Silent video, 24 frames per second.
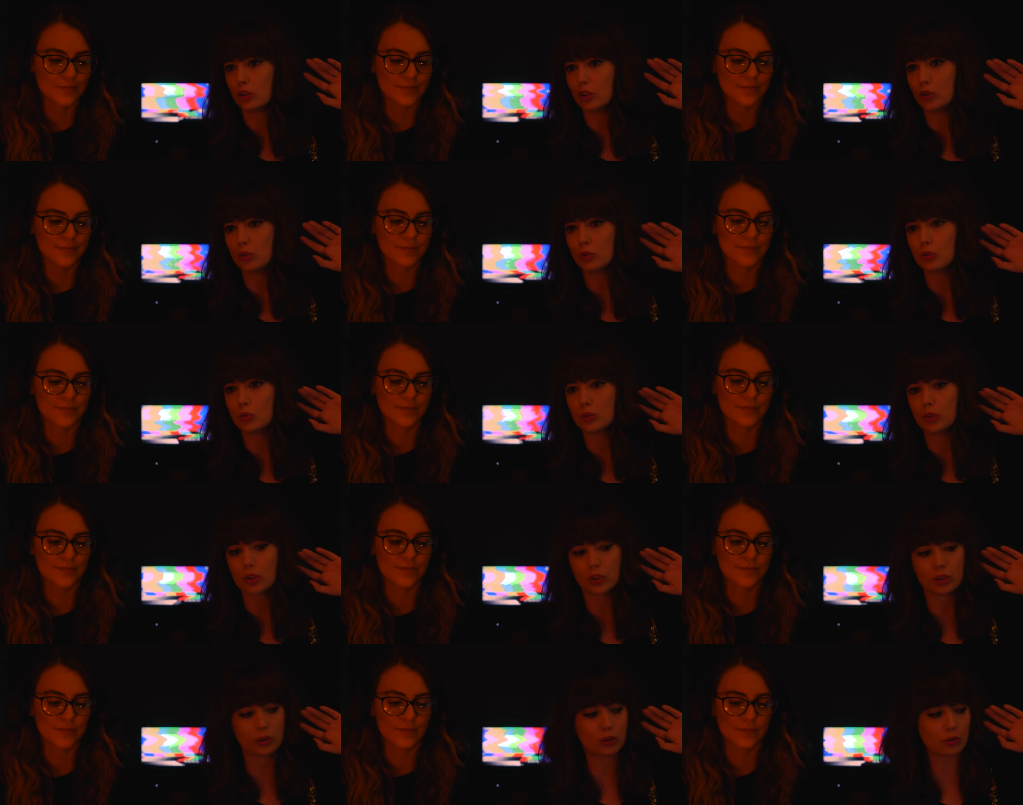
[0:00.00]

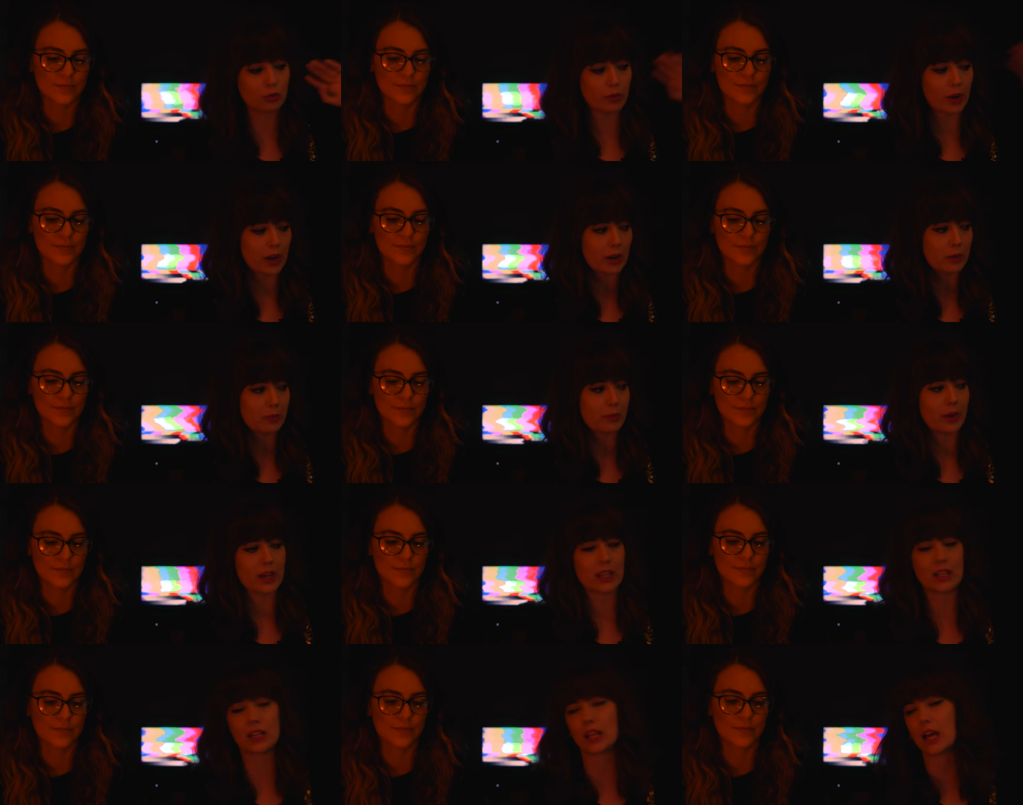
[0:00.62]
Speaker 1: You could
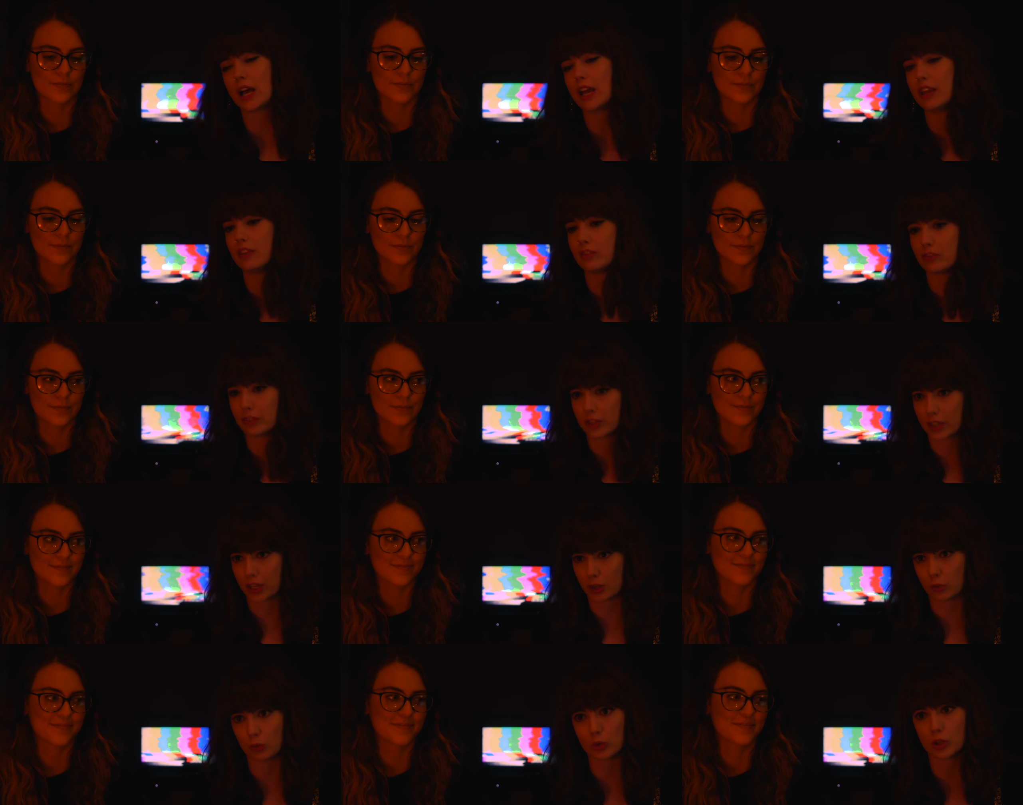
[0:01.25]
threaten my
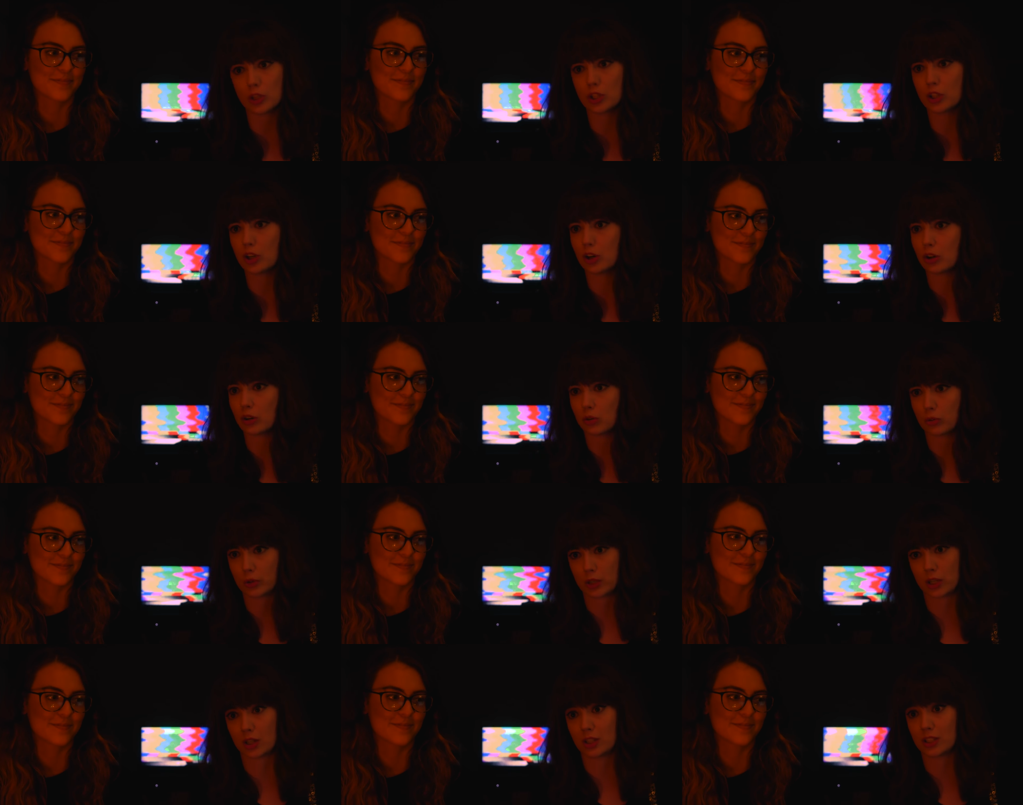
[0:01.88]
life and I wouldn't
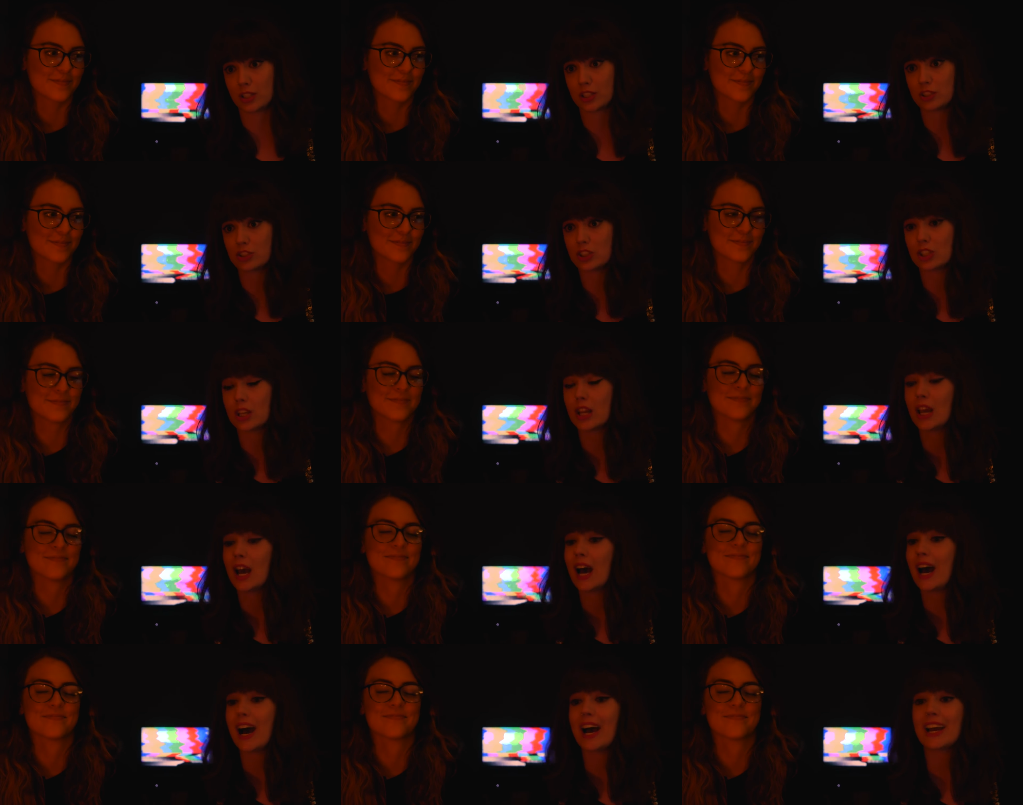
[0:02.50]
go to an
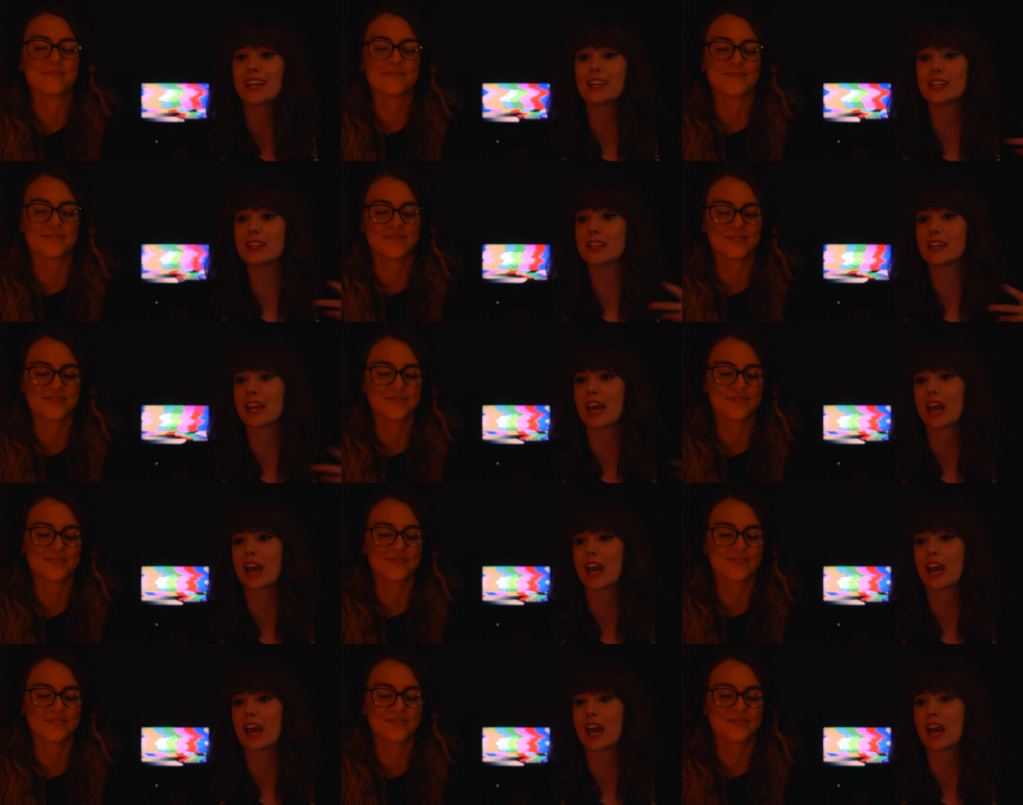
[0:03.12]
audition. I didn't